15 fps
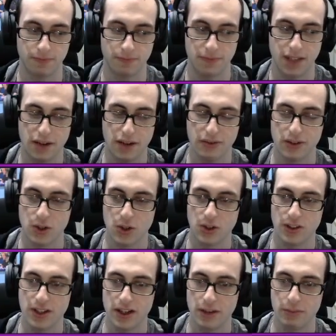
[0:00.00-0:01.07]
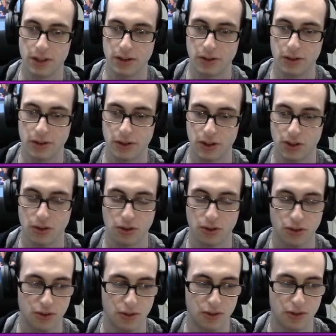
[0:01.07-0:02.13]
Terran versus Terran build order. It's
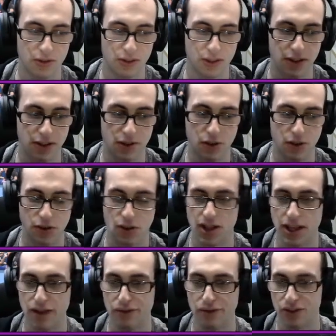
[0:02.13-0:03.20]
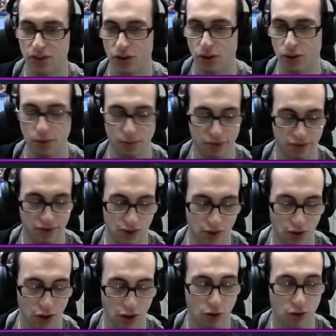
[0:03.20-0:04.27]
not safe, it's not a Reaper, it's
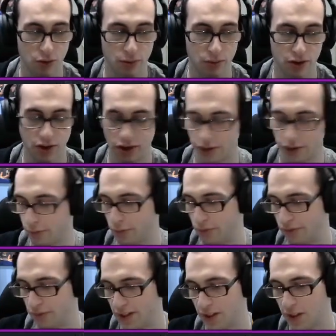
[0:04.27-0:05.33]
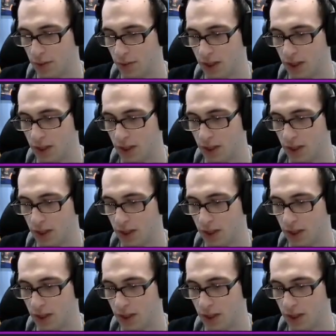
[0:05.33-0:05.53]
not economical like a Reaper fast expand,